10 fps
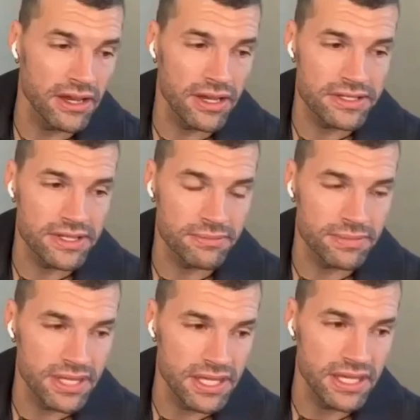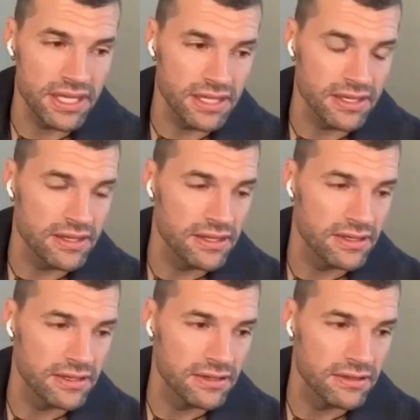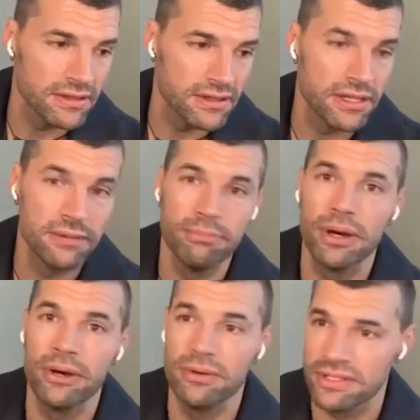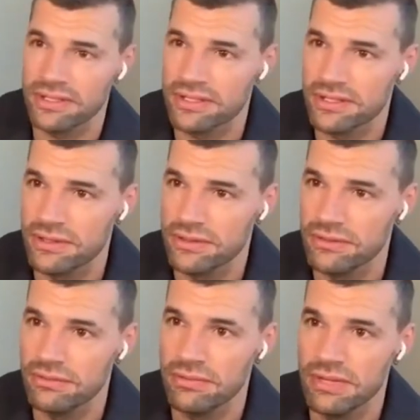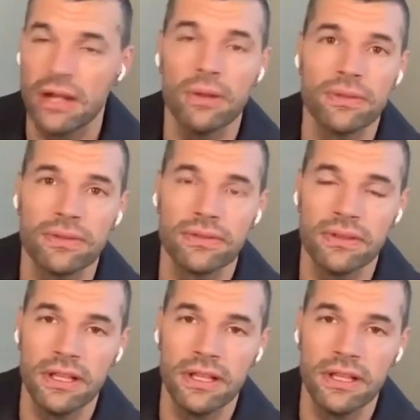there are some key components to health.